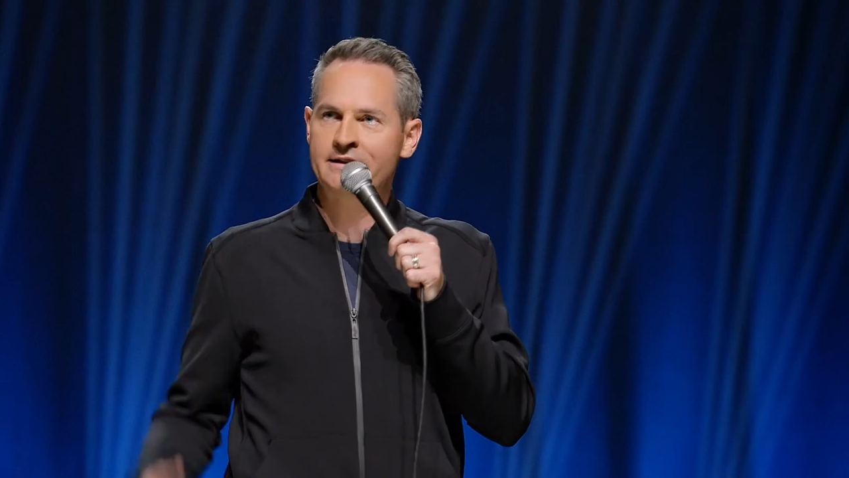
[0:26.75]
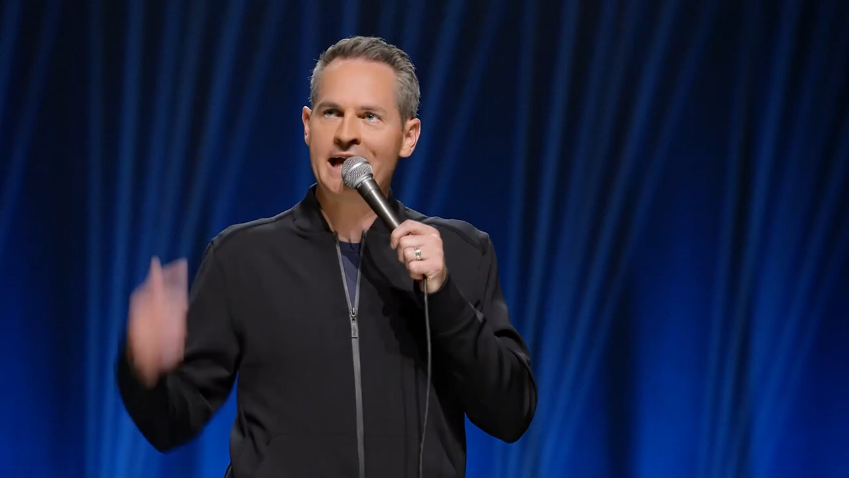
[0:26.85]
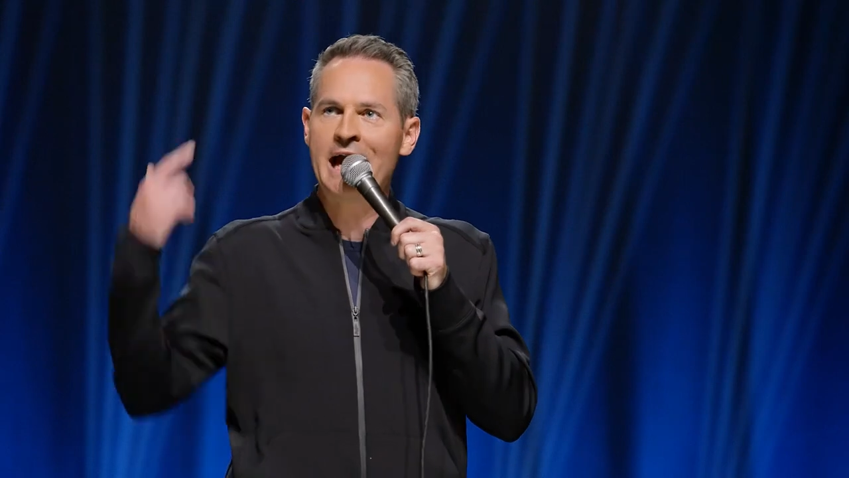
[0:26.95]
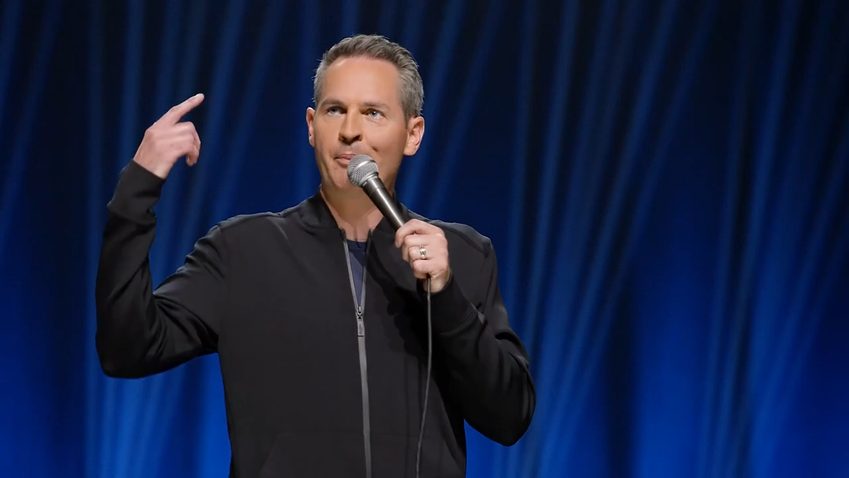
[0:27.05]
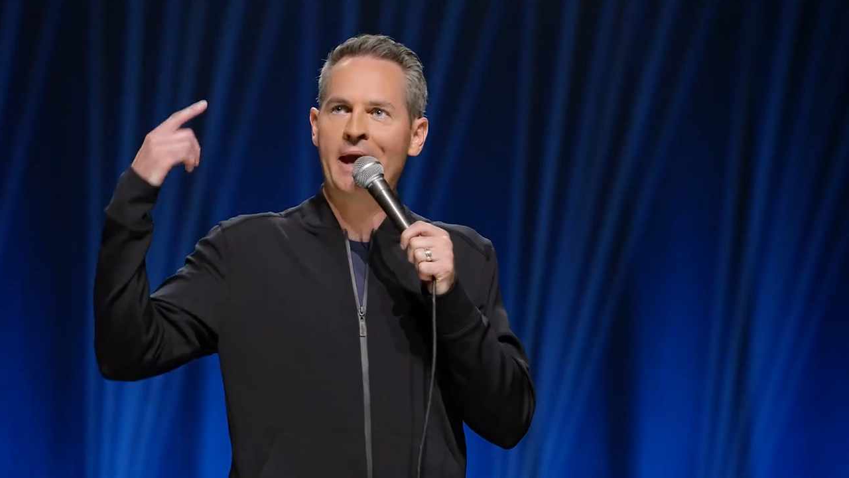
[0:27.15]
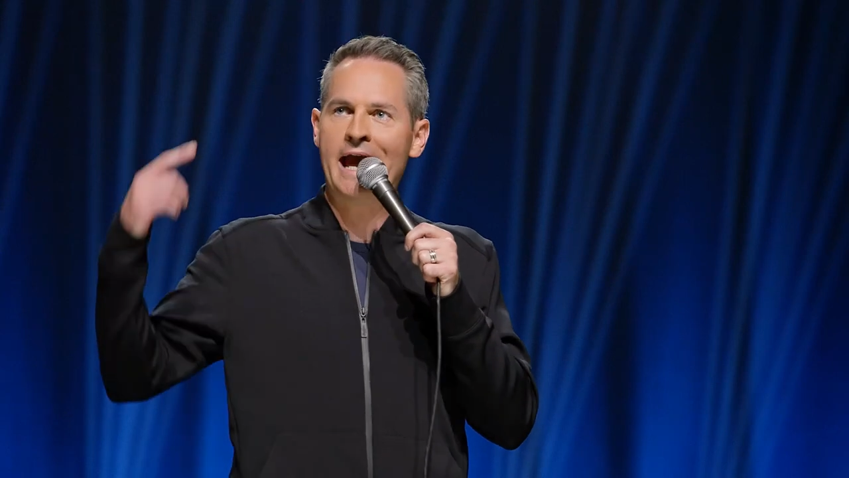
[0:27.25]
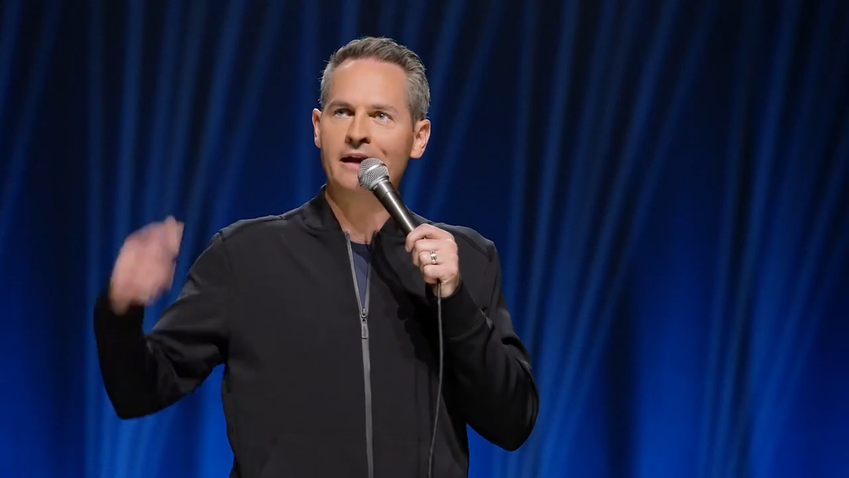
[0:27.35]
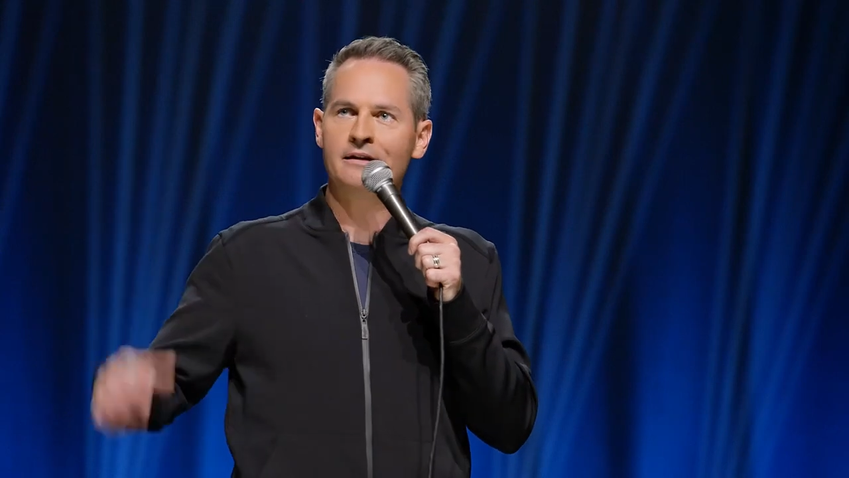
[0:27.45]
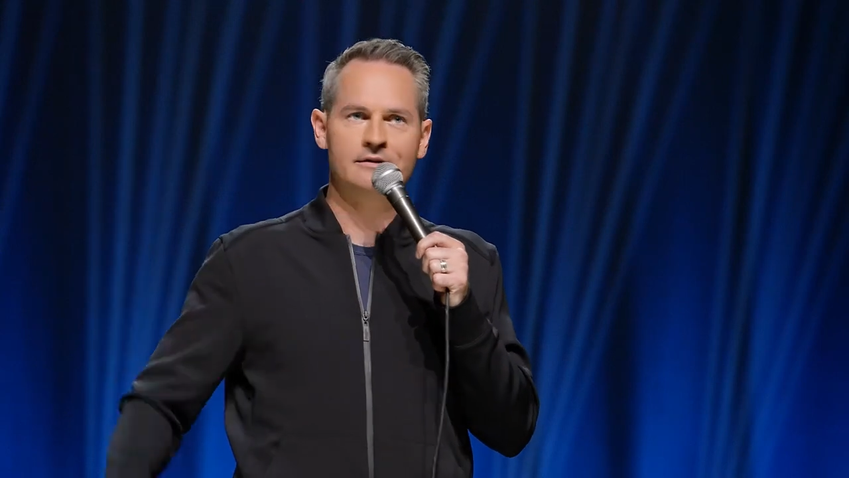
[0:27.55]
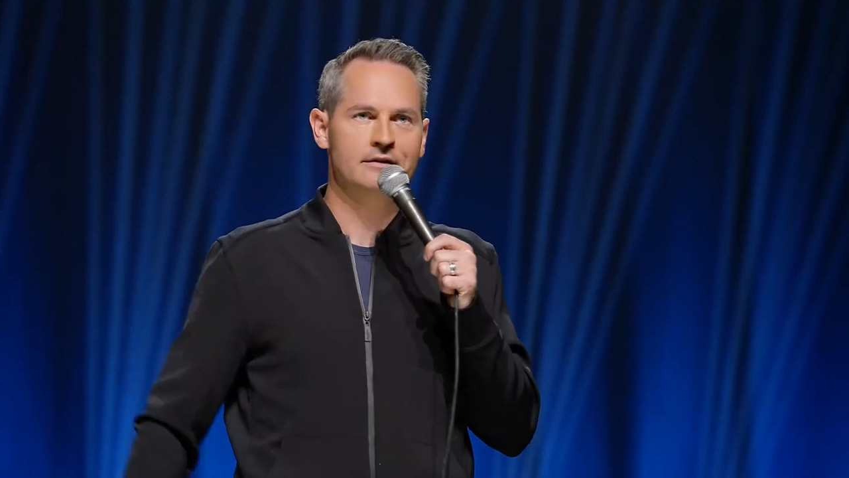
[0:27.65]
top hat.